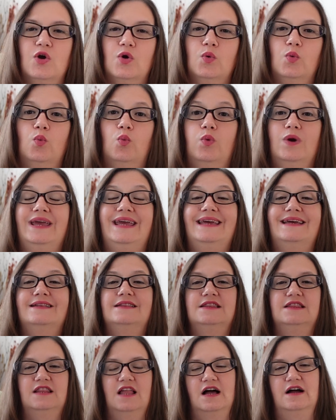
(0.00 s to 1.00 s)
We
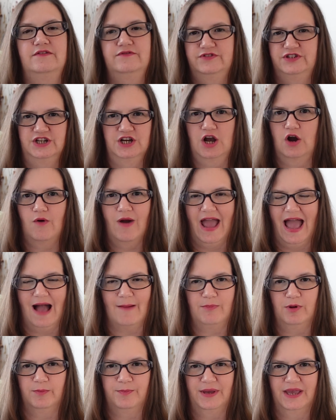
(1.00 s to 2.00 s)
love to go
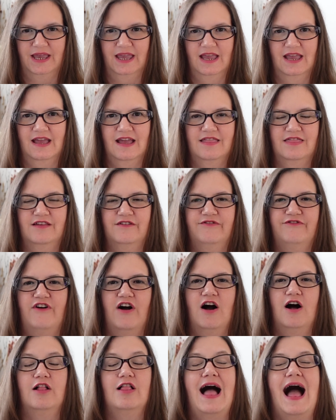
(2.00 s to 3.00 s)
apple picking in the
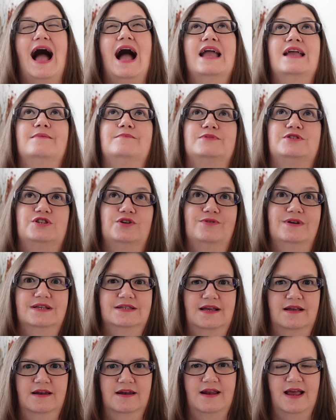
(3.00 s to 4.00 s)
fall. I am so
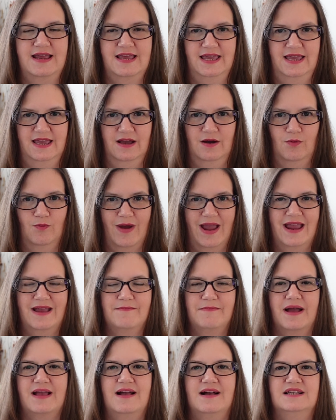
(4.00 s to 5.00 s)
excited. I can't wait.
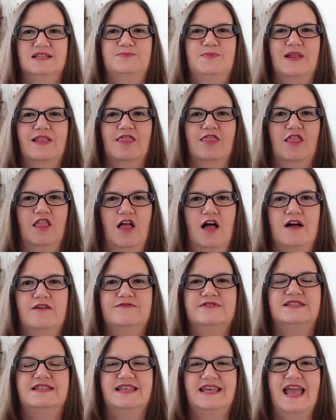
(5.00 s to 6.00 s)
My husband
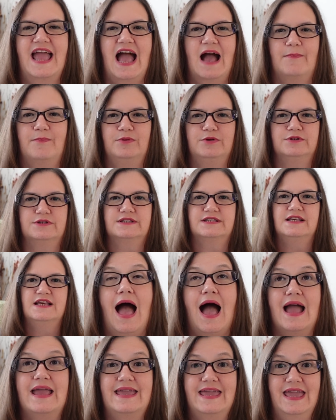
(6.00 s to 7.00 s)
loves the apples.
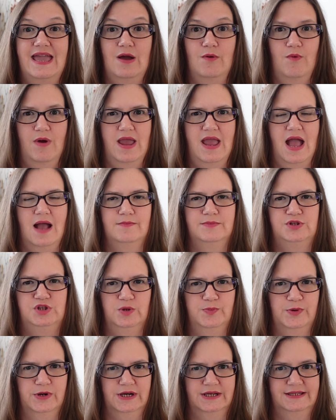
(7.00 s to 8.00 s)
I can't wait. I'm
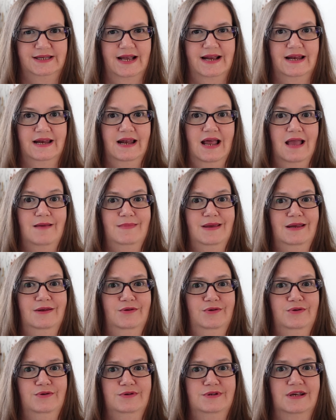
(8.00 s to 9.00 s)
super excited. I mean,
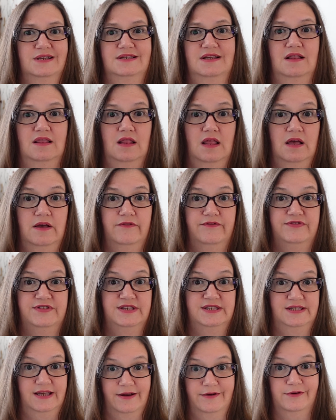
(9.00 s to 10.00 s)
who doesn't love
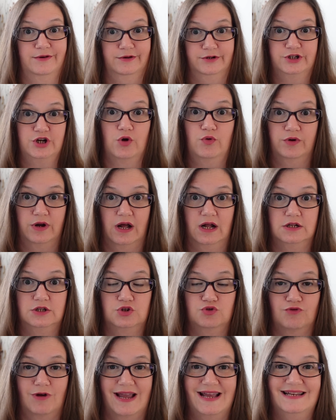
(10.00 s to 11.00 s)
cider
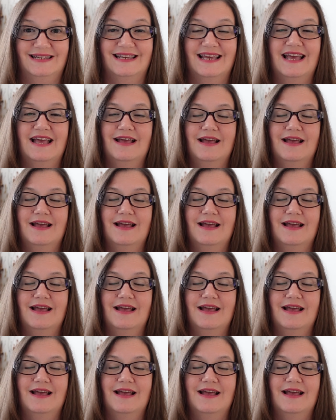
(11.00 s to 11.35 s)
donuts, right?